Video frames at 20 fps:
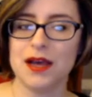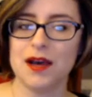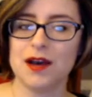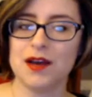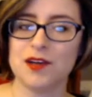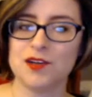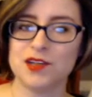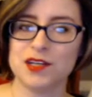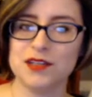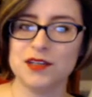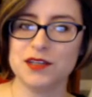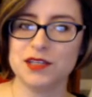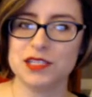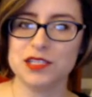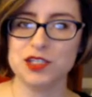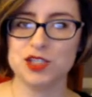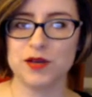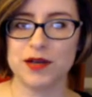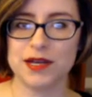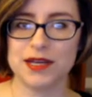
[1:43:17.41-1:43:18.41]
or you can
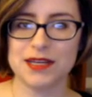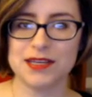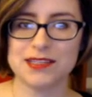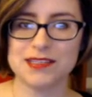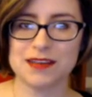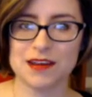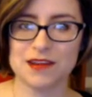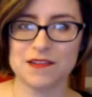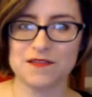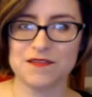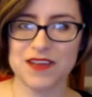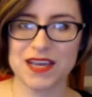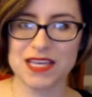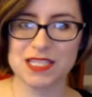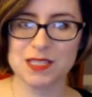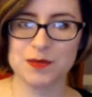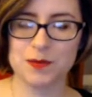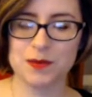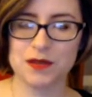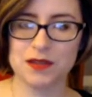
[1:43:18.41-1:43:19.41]
join us on
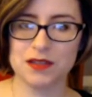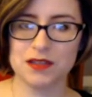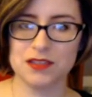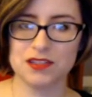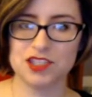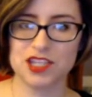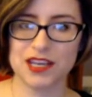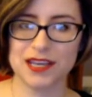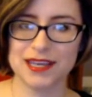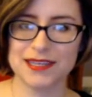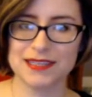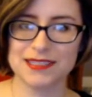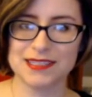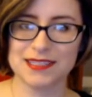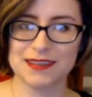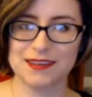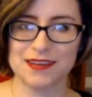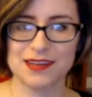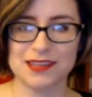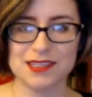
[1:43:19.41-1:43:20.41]
Facebook,
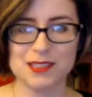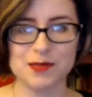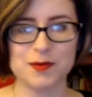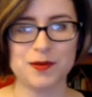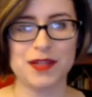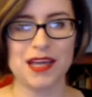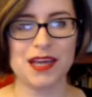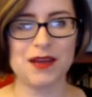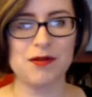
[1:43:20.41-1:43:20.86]
Gigantic Cosplay.